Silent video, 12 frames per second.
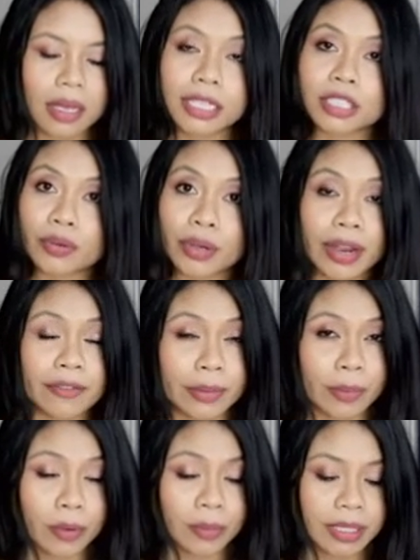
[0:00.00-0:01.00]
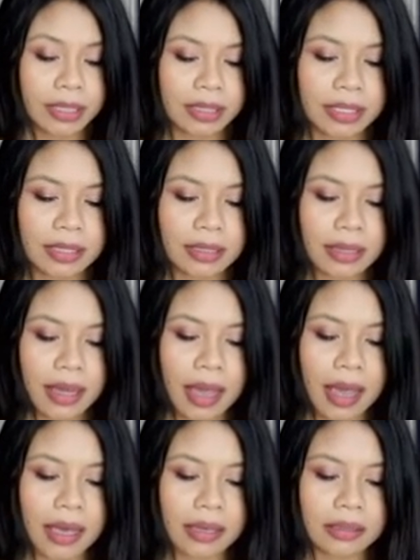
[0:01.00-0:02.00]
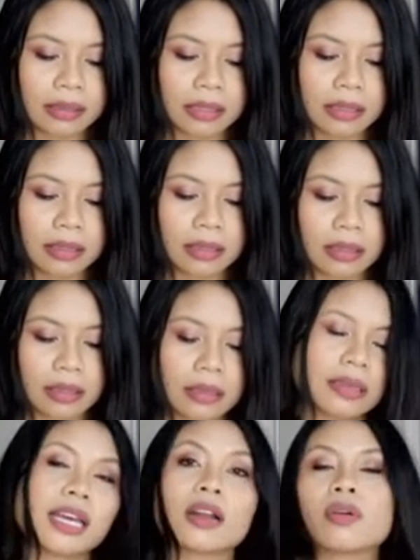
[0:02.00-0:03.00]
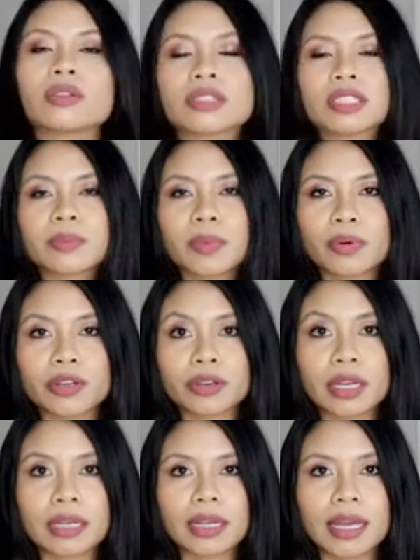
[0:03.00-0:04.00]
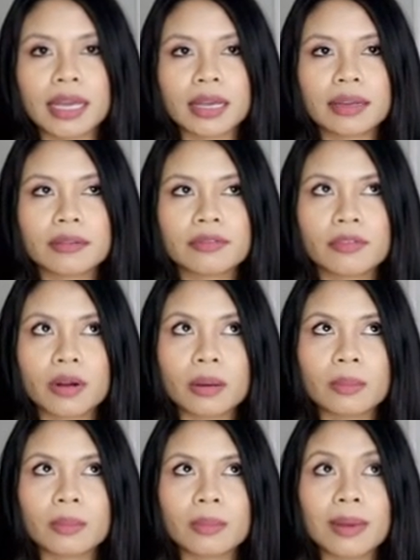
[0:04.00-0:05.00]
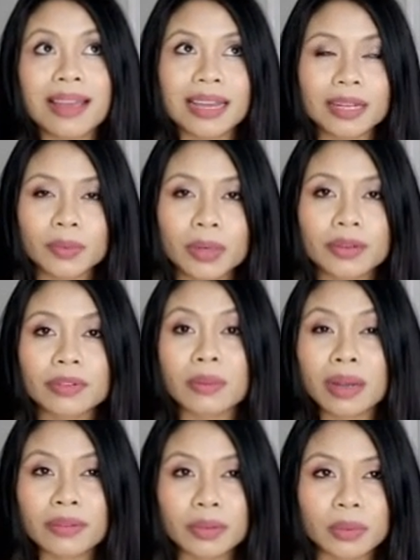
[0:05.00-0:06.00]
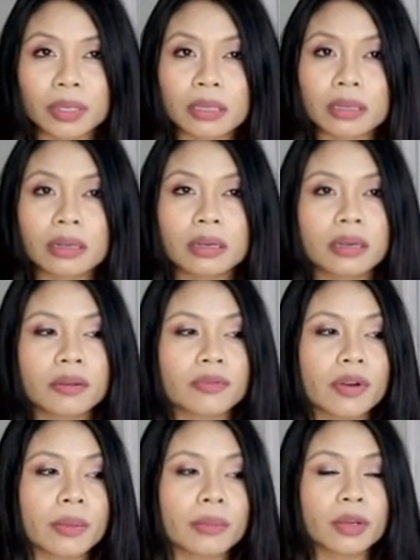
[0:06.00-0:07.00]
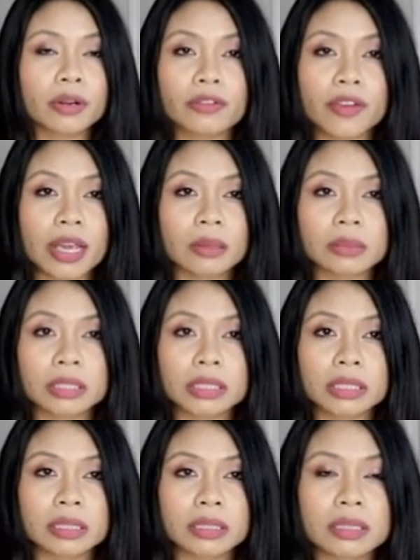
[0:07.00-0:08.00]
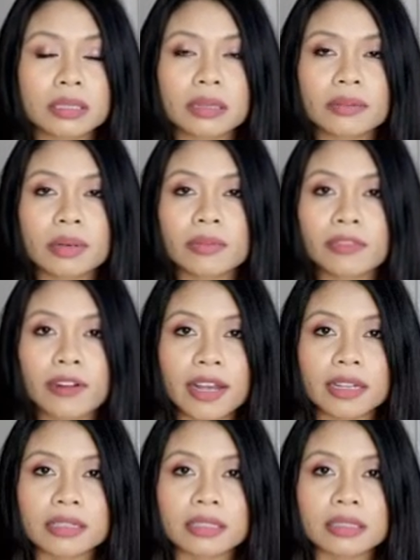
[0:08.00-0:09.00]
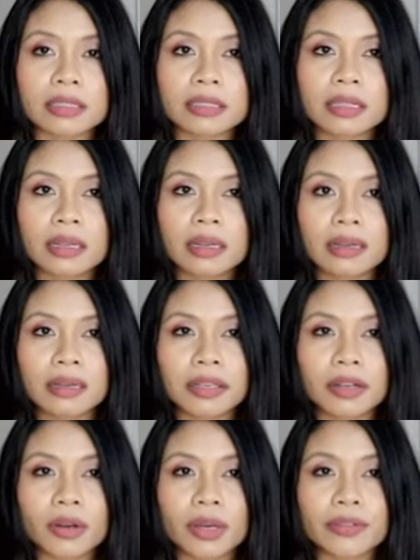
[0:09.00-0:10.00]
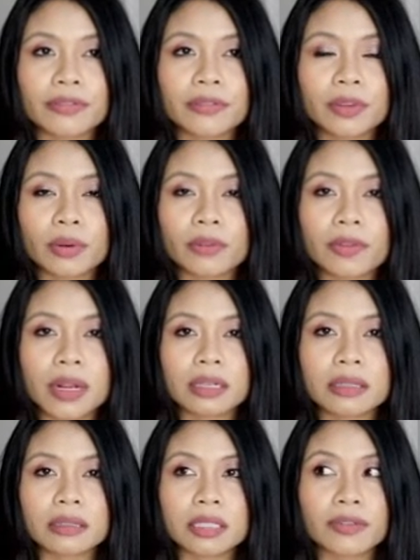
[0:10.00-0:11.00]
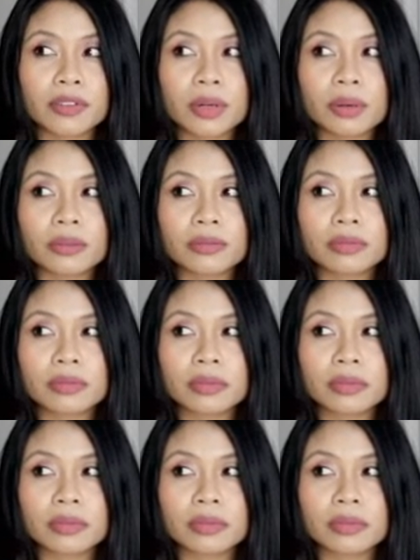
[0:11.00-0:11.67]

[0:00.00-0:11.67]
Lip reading: Enjoy every moment and get all the support you can get from anyone, from everyone, from your families, from friends. You know, if you don't